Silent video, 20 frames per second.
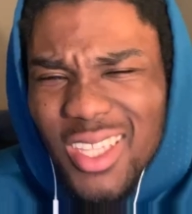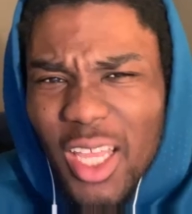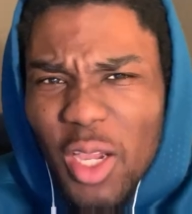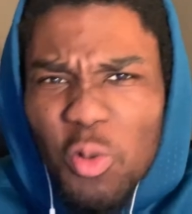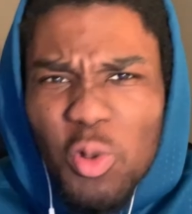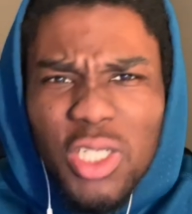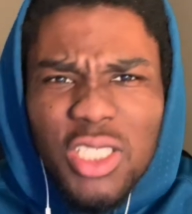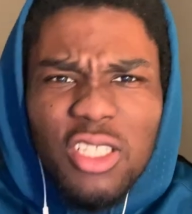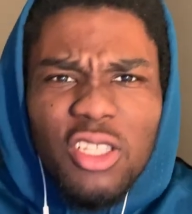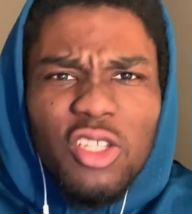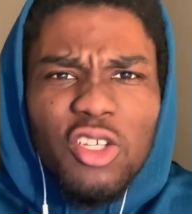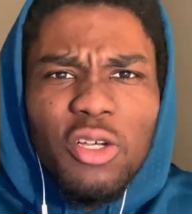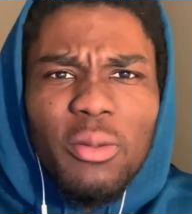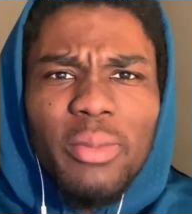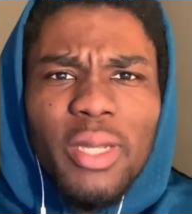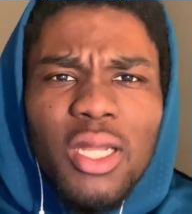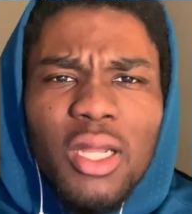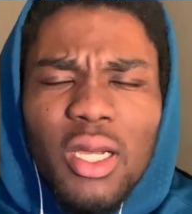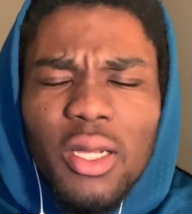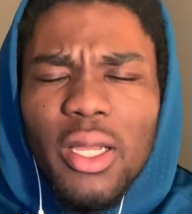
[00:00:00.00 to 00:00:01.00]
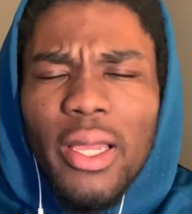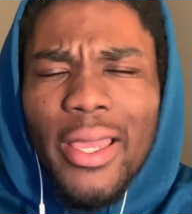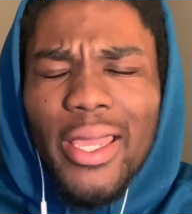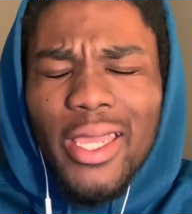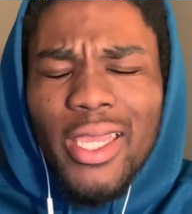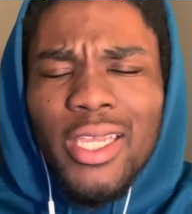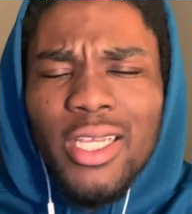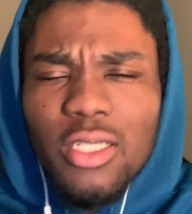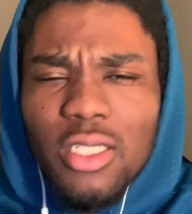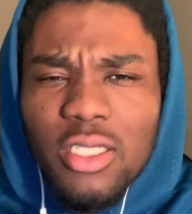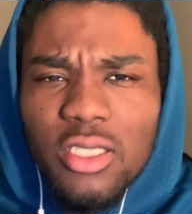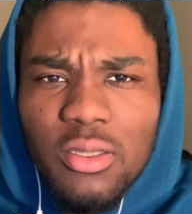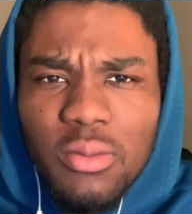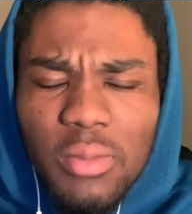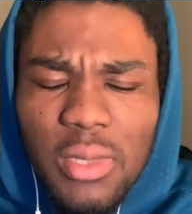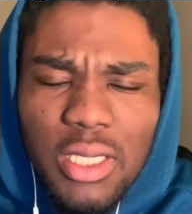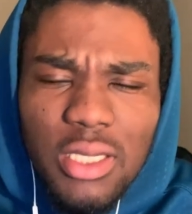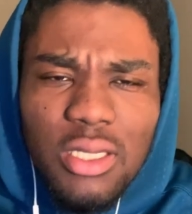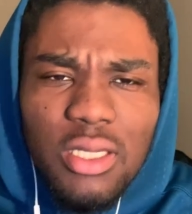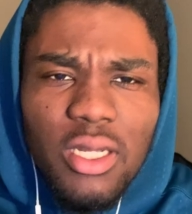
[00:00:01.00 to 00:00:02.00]
there was a little bit of English
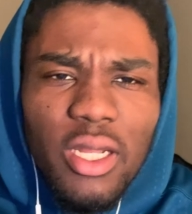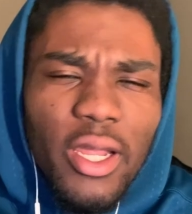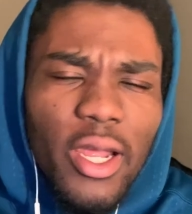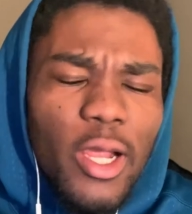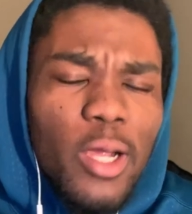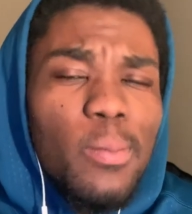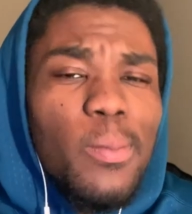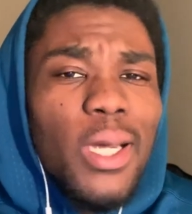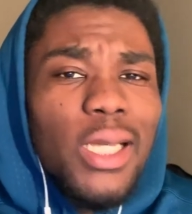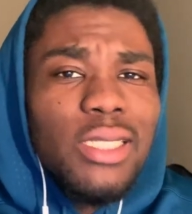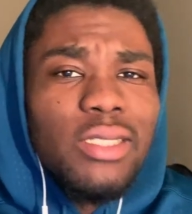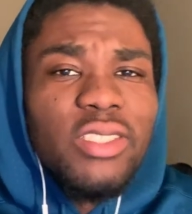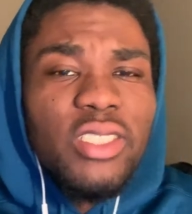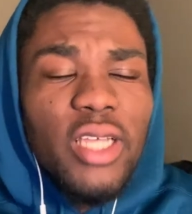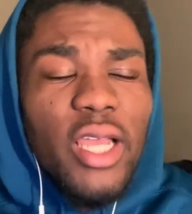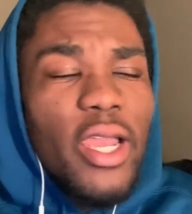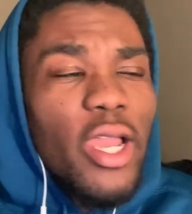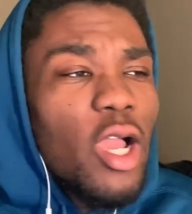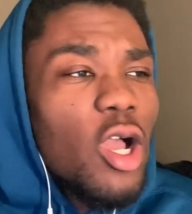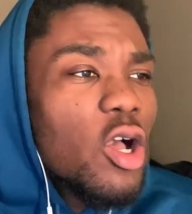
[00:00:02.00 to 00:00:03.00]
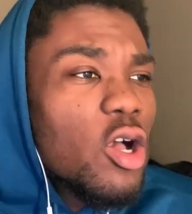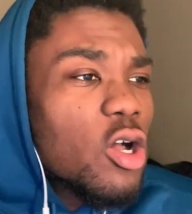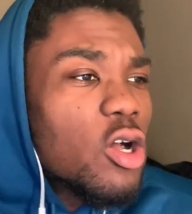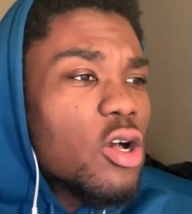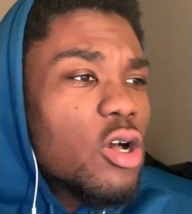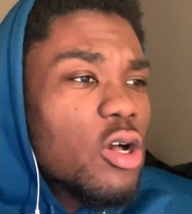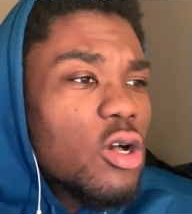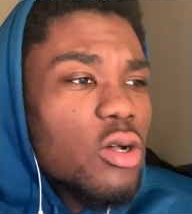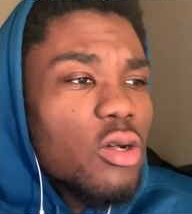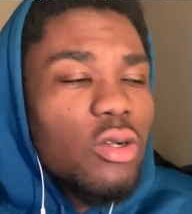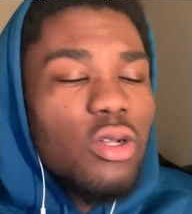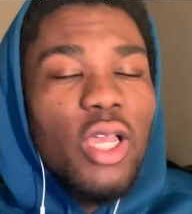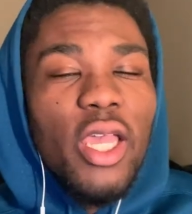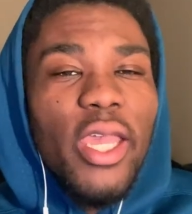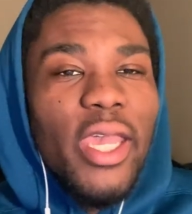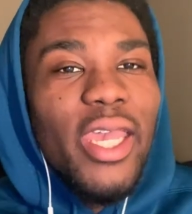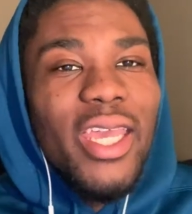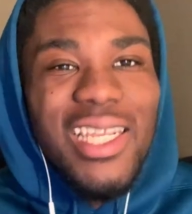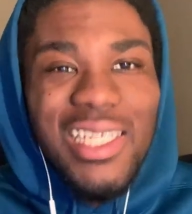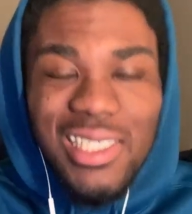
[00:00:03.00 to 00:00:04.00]
mixed in there. Everybody say, oh,
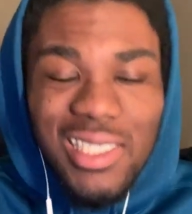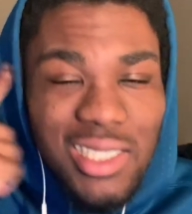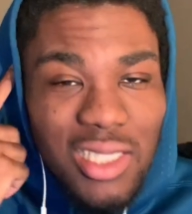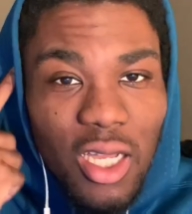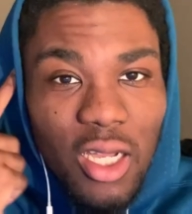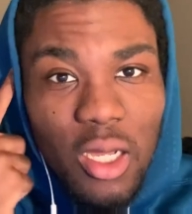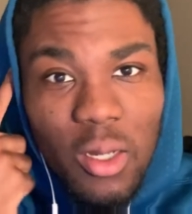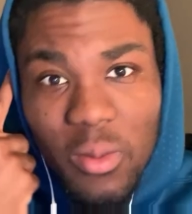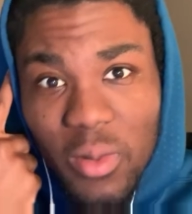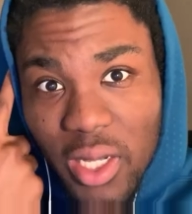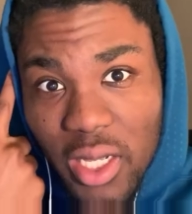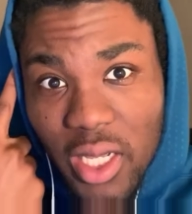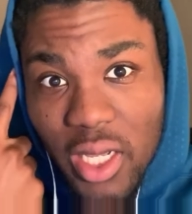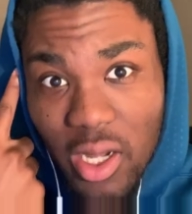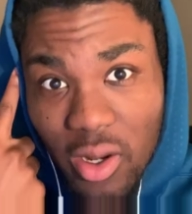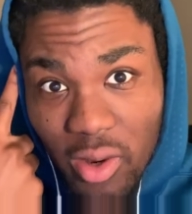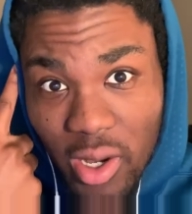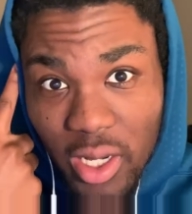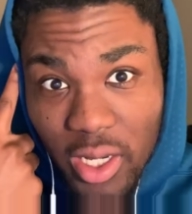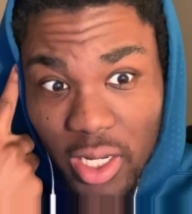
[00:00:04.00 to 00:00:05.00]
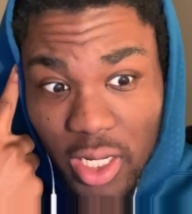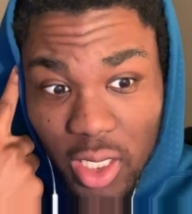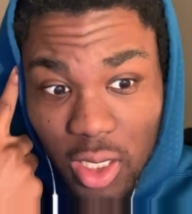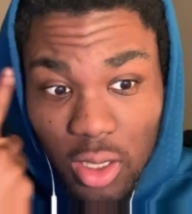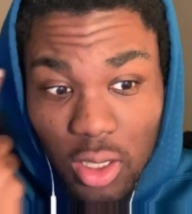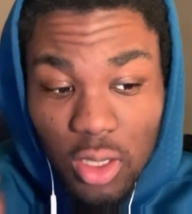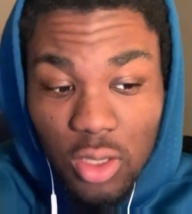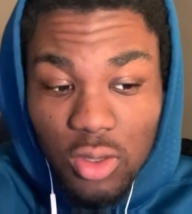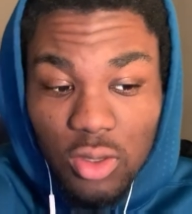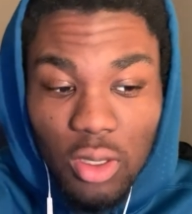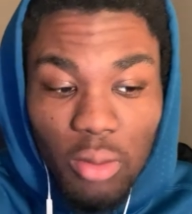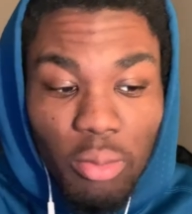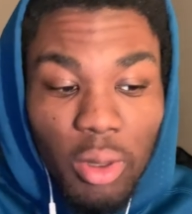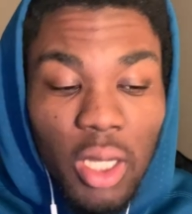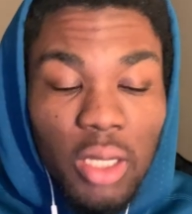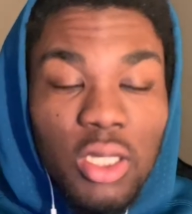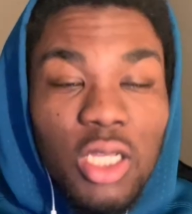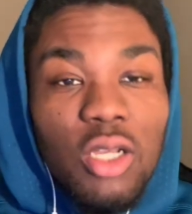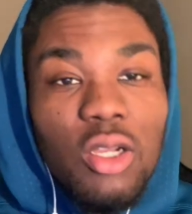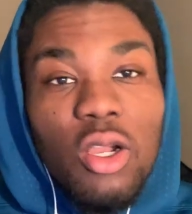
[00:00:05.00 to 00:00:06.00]
and it's stuck in my head right now. So I'm
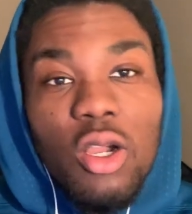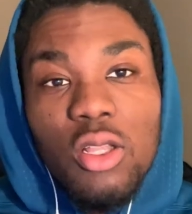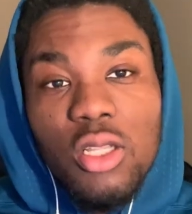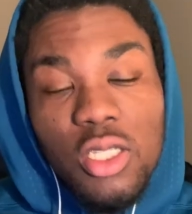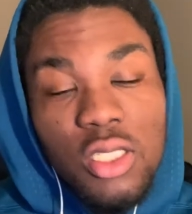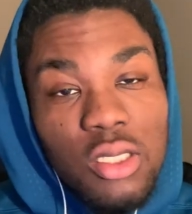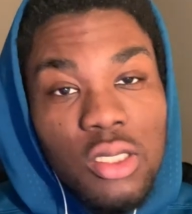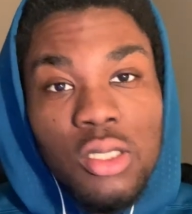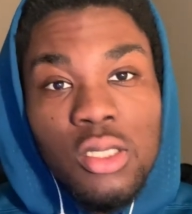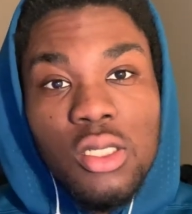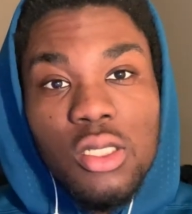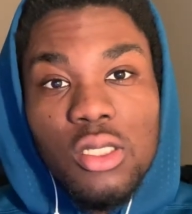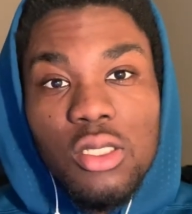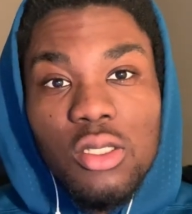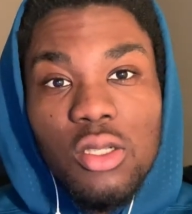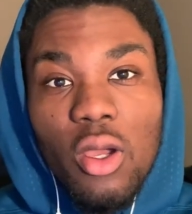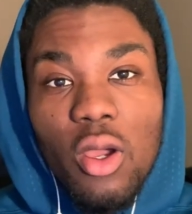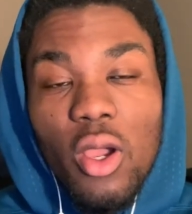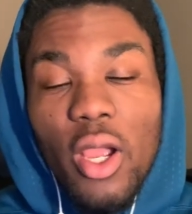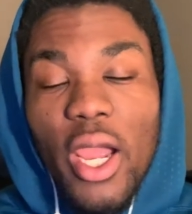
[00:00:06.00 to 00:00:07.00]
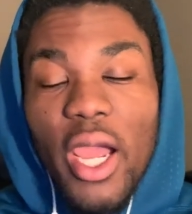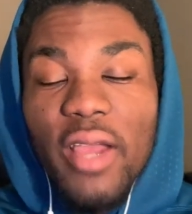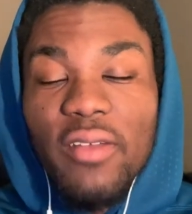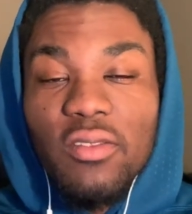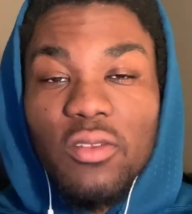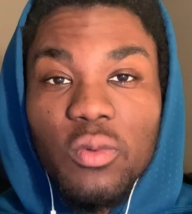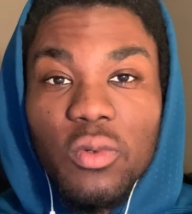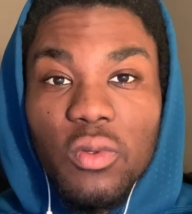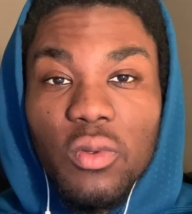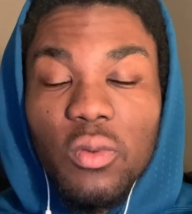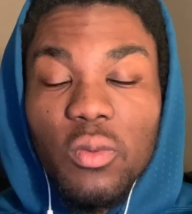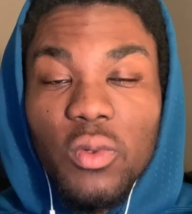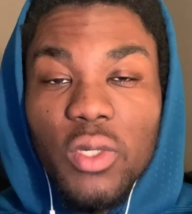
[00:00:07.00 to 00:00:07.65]
probably gonna go listen to this song after